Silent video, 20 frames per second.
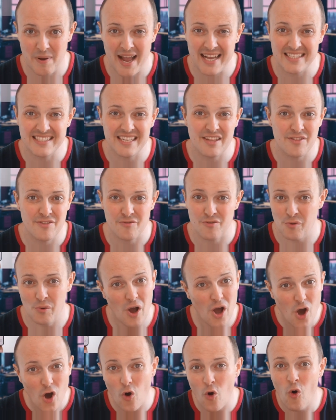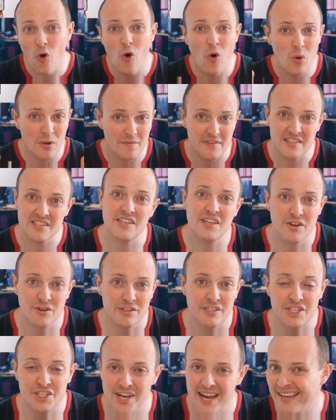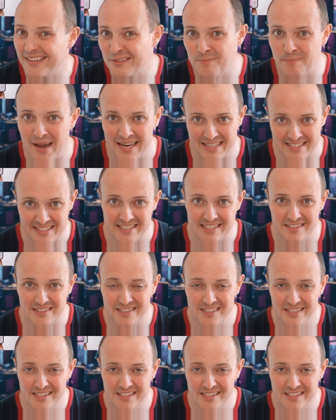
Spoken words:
passing through all of the security checks and balances.